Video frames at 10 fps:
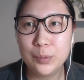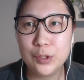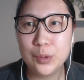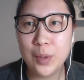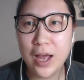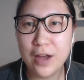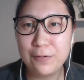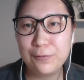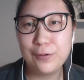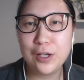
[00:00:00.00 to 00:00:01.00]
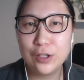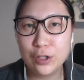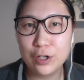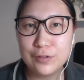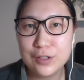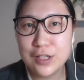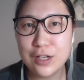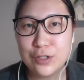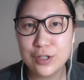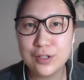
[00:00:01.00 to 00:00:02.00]
to have frank
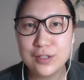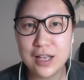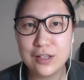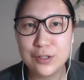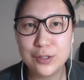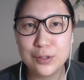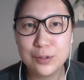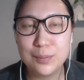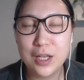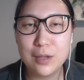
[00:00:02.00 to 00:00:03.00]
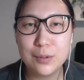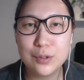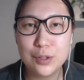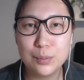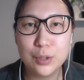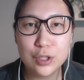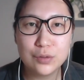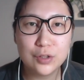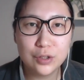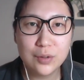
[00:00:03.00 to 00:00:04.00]
conversations and to be able to push
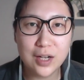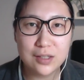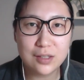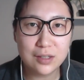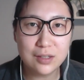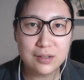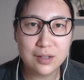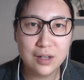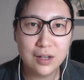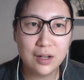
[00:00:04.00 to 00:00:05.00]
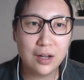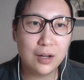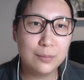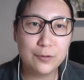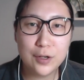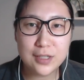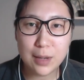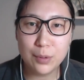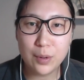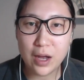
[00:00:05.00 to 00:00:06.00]
for new ideas. For
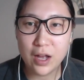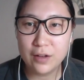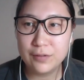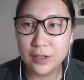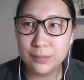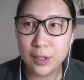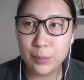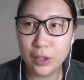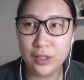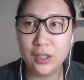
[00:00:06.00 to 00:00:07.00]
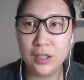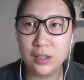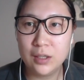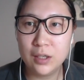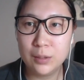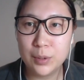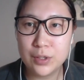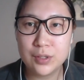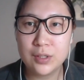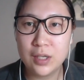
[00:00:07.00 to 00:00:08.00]
example, I have a marketing
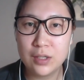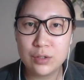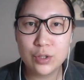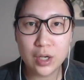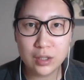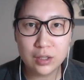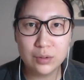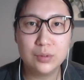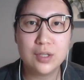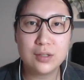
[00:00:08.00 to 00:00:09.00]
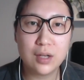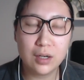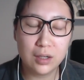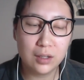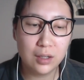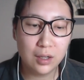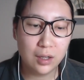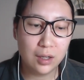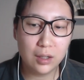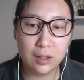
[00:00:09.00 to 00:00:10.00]
person in China who does our
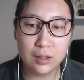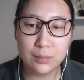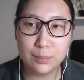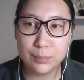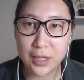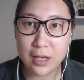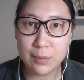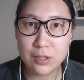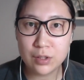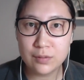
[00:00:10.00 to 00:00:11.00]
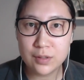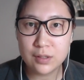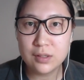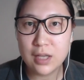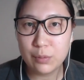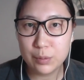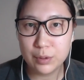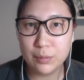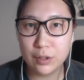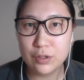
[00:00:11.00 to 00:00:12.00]
gaming services that we promote